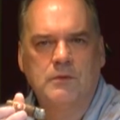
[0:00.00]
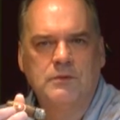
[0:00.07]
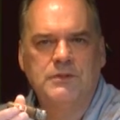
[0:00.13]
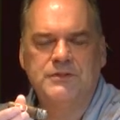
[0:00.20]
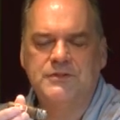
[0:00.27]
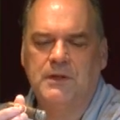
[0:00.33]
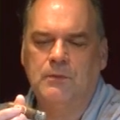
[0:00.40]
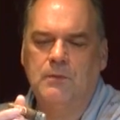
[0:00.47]

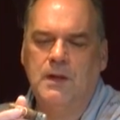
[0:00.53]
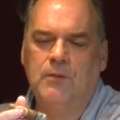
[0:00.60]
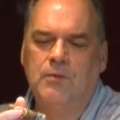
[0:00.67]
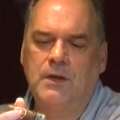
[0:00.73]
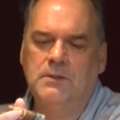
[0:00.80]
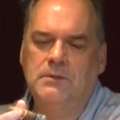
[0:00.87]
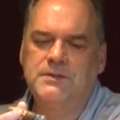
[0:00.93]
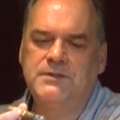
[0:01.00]
Just a
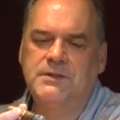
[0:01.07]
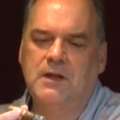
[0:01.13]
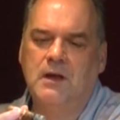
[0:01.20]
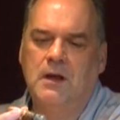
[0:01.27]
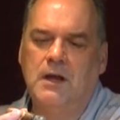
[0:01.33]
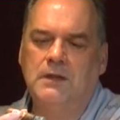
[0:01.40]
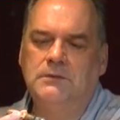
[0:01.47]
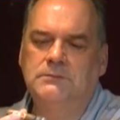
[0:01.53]
well-rounded
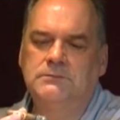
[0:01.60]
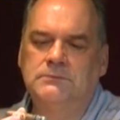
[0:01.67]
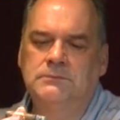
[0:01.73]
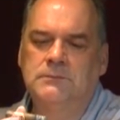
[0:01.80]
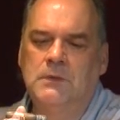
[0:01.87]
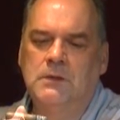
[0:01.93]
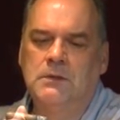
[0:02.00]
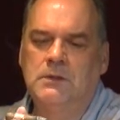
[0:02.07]
cigar,
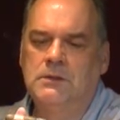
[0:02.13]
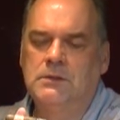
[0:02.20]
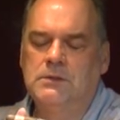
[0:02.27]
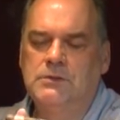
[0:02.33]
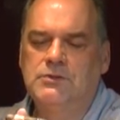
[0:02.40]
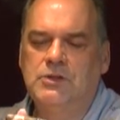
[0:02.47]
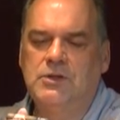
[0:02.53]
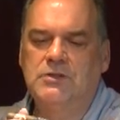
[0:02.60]

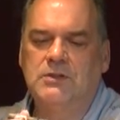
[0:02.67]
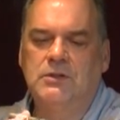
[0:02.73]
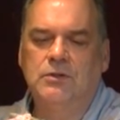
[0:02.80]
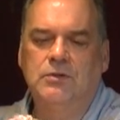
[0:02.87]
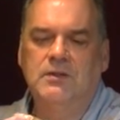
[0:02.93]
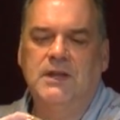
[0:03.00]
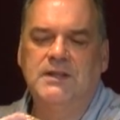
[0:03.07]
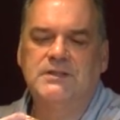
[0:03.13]
chugs
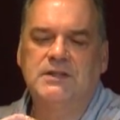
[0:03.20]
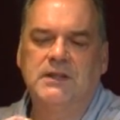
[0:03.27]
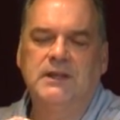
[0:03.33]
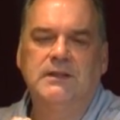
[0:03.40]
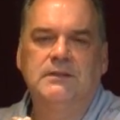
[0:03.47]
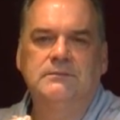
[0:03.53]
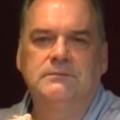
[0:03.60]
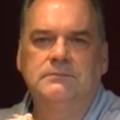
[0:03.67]
along
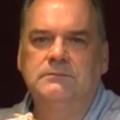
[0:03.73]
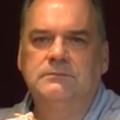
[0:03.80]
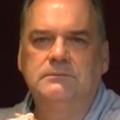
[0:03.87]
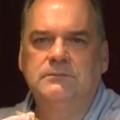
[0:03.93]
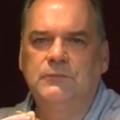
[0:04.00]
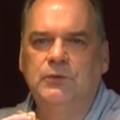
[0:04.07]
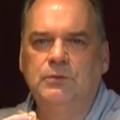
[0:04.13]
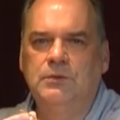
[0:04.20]
nicely.
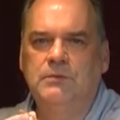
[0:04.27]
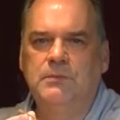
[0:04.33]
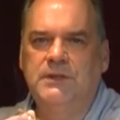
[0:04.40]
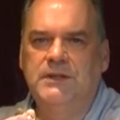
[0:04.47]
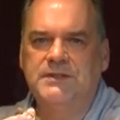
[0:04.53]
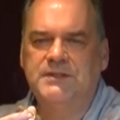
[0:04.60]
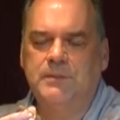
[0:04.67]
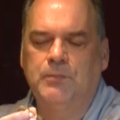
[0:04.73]
You wouldn't be
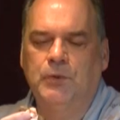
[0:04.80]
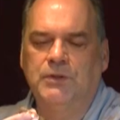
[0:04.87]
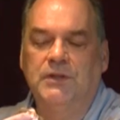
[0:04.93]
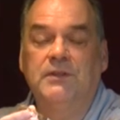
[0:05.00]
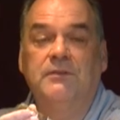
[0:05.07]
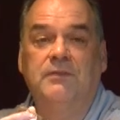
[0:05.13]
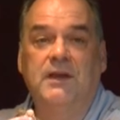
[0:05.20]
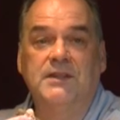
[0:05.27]

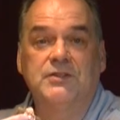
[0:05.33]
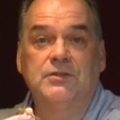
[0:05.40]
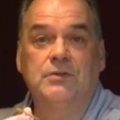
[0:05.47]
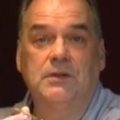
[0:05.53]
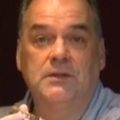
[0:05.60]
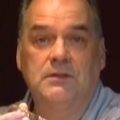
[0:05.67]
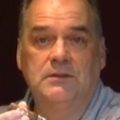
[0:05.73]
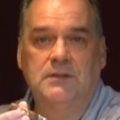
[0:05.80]
disappointed if that's
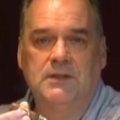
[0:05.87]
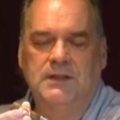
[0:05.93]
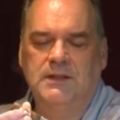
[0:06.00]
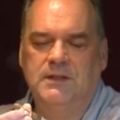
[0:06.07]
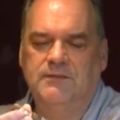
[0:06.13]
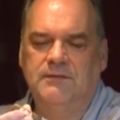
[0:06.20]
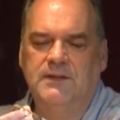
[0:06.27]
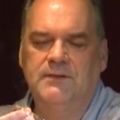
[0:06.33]
your kind
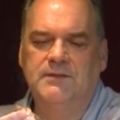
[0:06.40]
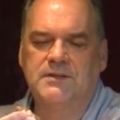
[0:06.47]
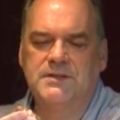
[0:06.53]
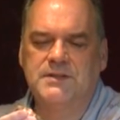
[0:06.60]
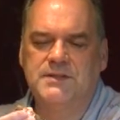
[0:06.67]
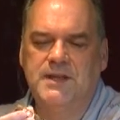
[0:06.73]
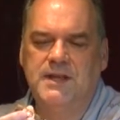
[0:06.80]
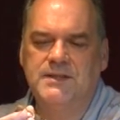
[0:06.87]
of flavours
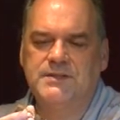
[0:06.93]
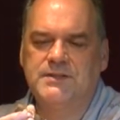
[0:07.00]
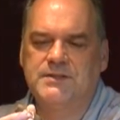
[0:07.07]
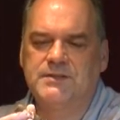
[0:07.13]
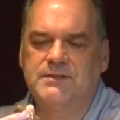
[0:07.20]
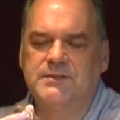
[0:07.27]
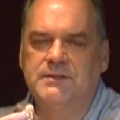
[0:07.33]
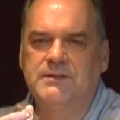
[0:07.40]
and
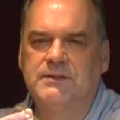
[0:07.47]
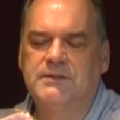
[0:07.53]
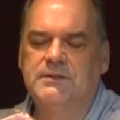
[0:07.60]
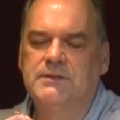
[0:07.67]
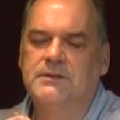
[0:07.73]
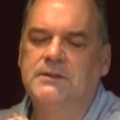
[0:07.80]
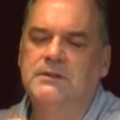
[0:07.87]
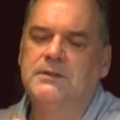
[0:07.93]
tastes.
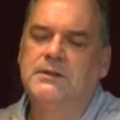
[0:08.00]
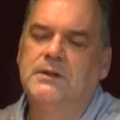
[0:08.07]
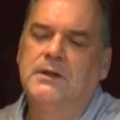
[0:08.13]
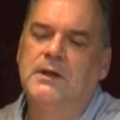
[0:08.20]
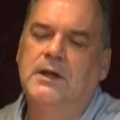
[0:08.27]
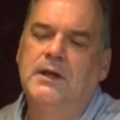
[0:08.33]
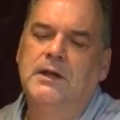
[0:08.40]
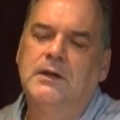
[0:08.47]

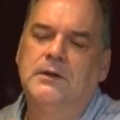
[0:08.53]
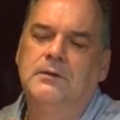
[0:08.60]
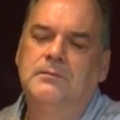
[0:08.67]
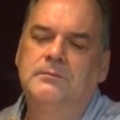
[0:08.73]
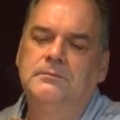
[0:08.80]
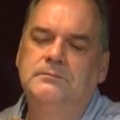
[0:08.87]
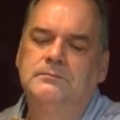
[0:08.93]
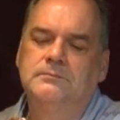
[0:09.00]

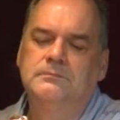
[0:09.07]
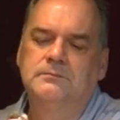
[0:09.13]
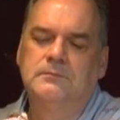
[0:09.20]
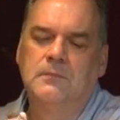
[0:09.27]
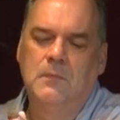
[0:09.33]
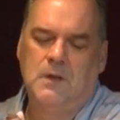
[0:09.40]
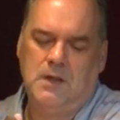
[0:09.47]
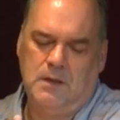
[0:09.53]

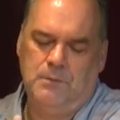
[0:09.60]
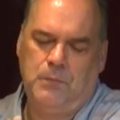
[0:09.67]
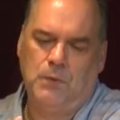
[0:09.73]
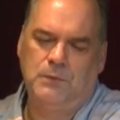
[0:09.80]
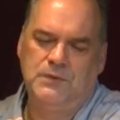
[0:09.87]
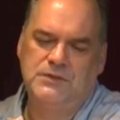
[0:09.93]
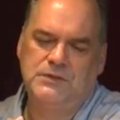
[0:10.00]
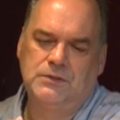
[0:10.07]
I'd
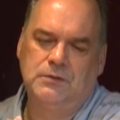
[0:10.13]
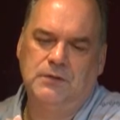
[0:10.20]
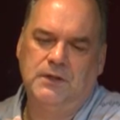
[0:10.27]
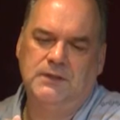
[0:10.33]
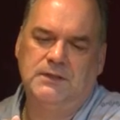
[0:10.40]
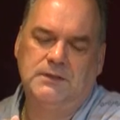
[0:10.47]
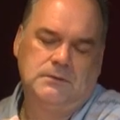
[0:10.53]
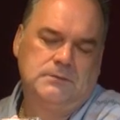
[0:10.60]
probably score
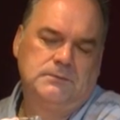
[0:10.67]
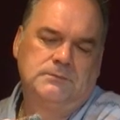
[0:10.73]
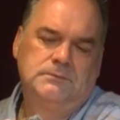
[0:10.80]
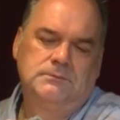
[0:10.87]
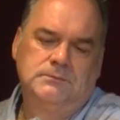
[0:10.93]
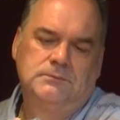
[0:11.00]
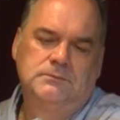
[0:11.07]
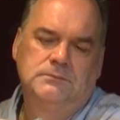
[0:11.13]
it
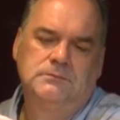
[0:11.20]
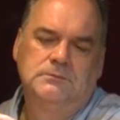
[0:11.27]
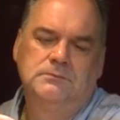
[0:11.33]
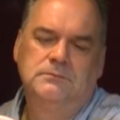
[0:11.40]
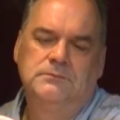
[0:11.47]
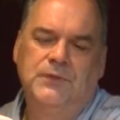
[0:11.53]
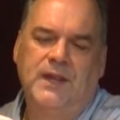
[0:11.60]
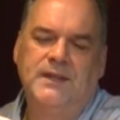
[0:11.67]

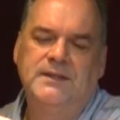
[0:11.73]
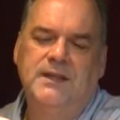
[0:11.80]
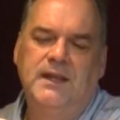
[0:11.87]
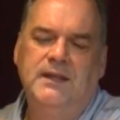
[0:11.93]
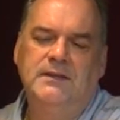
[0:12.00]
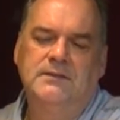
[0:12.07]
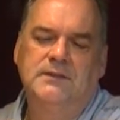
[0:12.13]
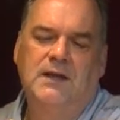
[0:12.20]

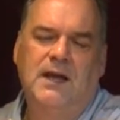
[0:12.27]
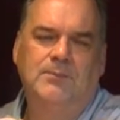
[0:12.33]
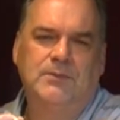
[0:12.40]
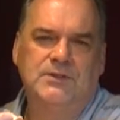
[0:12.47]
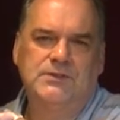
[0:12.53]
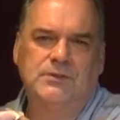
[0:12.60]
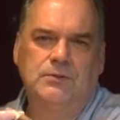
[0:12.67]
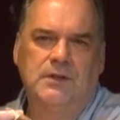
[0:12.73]
90,
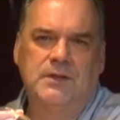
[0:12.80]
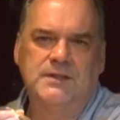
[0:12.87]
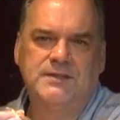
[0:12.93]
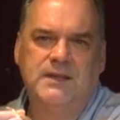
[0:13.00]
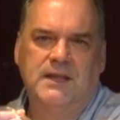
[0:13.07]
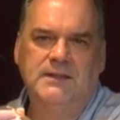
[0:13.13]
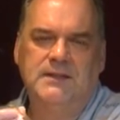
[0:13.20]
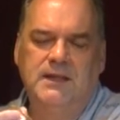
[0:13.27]
happily score this
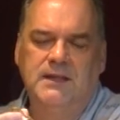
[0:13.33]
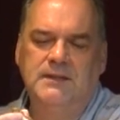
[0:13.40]
90.